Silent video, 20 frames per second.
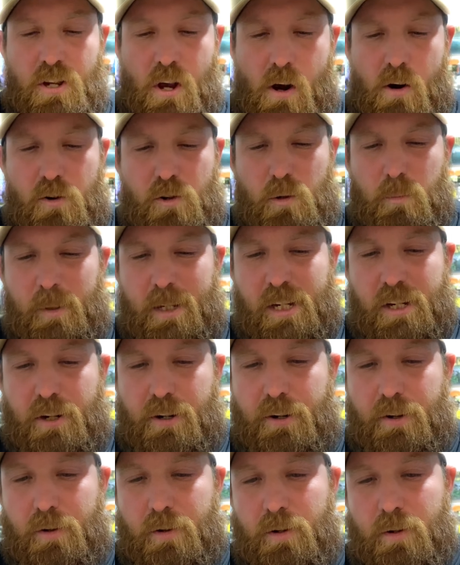I'll normally
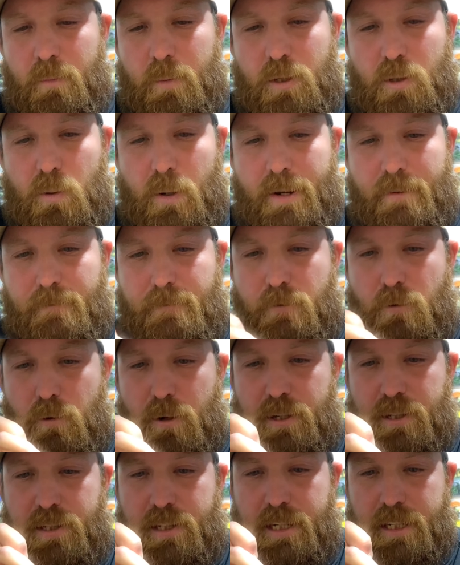go between 4
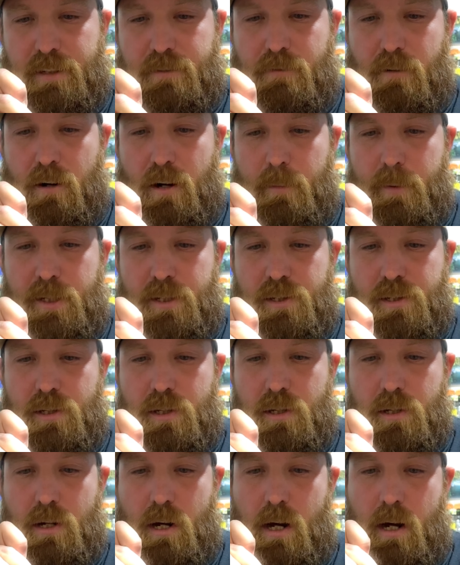and 6
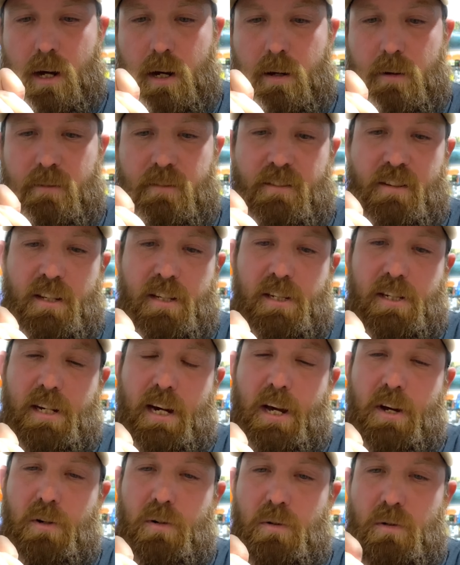fibers for this
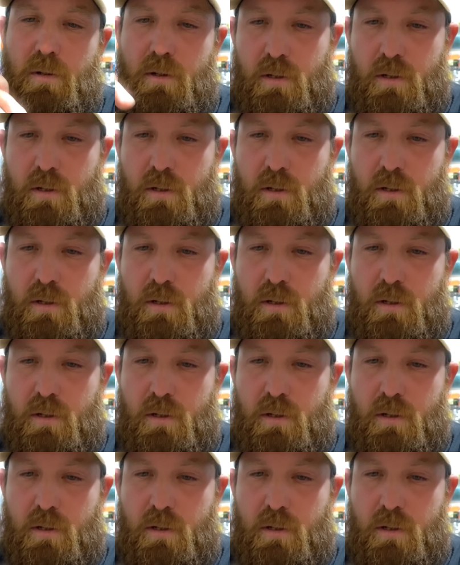tail.